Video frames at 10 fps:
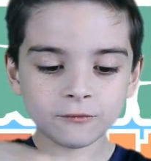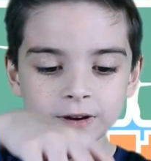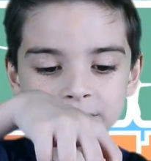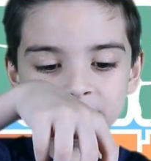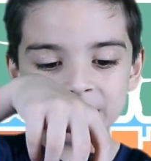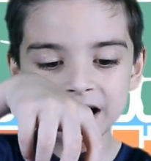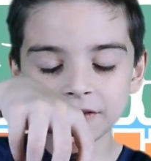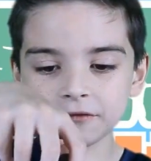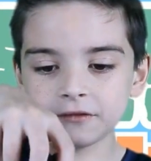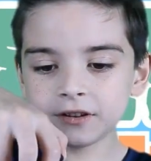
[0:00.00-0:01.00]
What
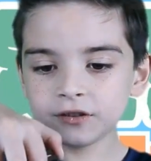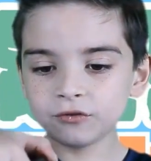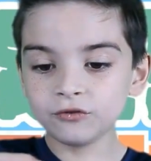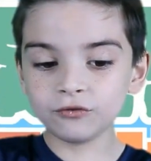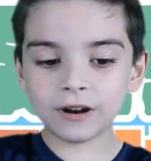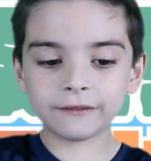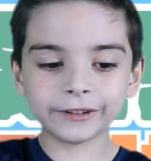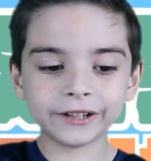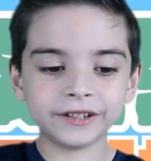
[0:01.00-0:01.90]
about, ooh, I have an